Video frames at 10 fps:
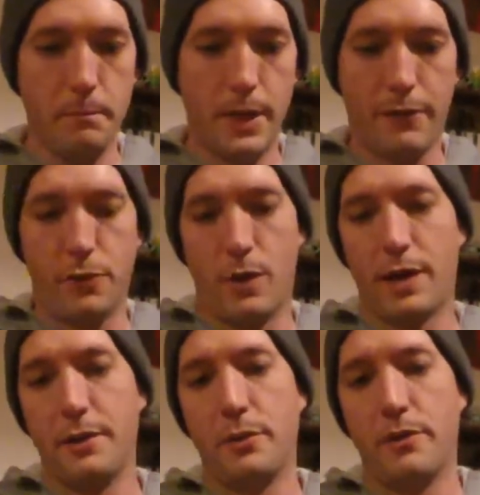But if you
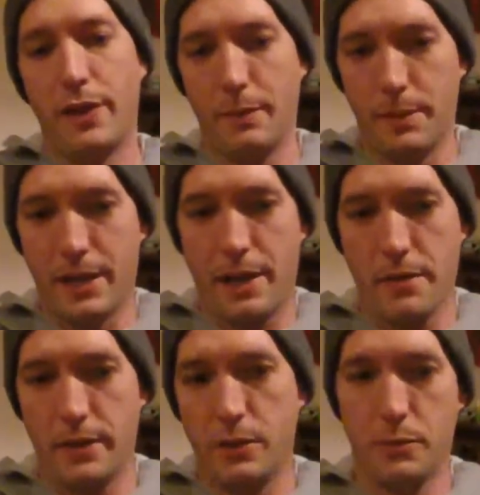are new to vaping, I
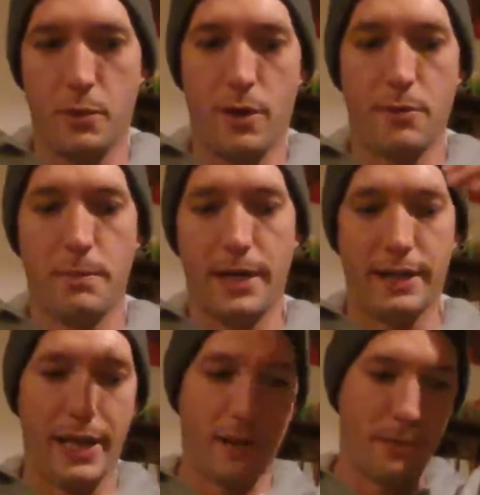don't think you would go out and buy
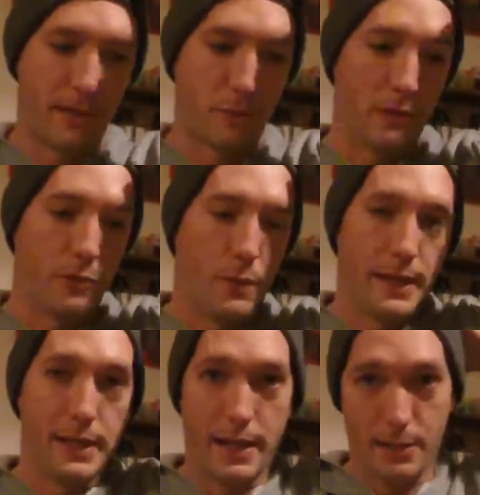a Kbox
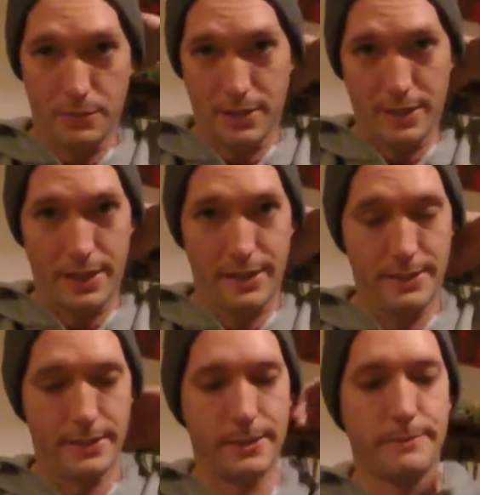120 out the cut,
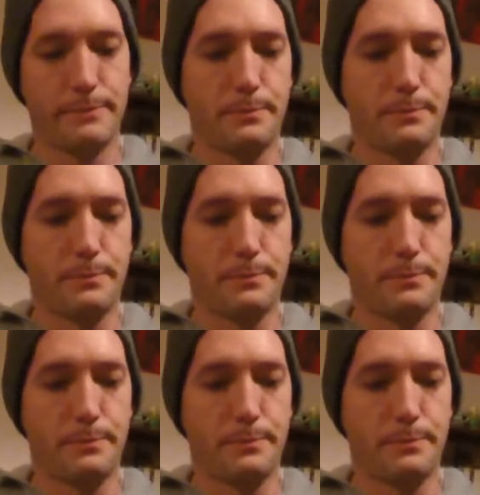you know?